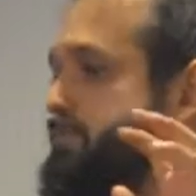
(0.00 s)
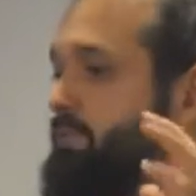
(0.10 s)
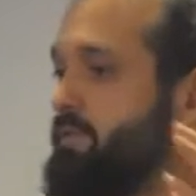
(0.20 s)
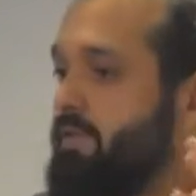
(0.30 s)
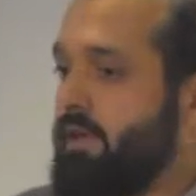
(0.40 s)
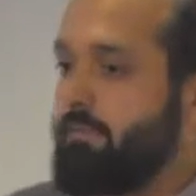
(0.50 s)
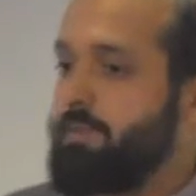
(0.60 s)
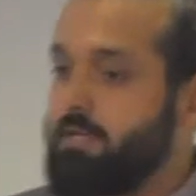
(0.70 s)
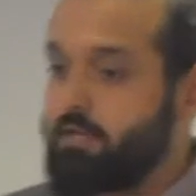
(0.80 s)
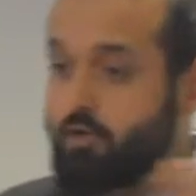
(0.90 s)
develop
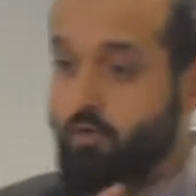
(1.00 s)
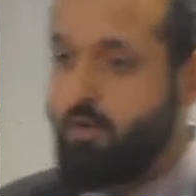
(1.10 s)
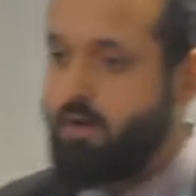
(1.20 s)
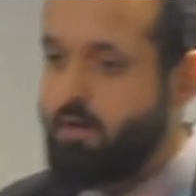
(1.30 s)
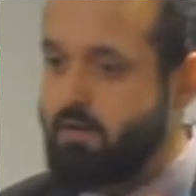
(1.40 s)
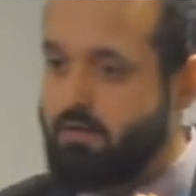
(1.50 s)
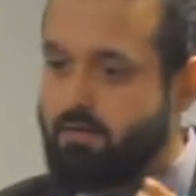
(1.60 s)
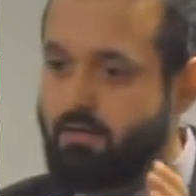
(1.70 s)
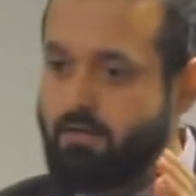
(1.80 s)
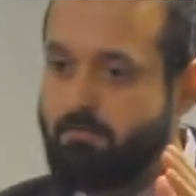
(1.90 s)
and grow
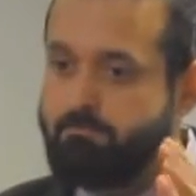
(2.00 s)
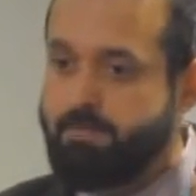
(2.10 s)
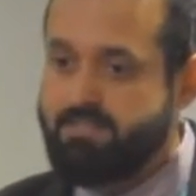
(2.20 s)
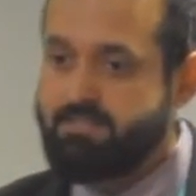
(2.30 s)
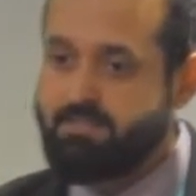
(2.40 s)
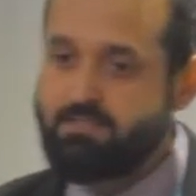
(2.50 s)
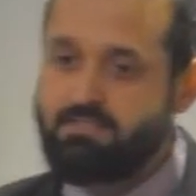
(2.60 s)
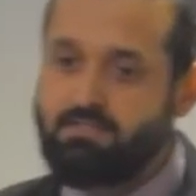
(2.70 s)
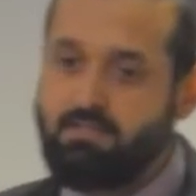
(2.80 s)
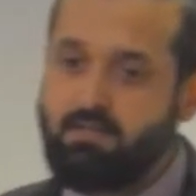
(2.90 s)
our business,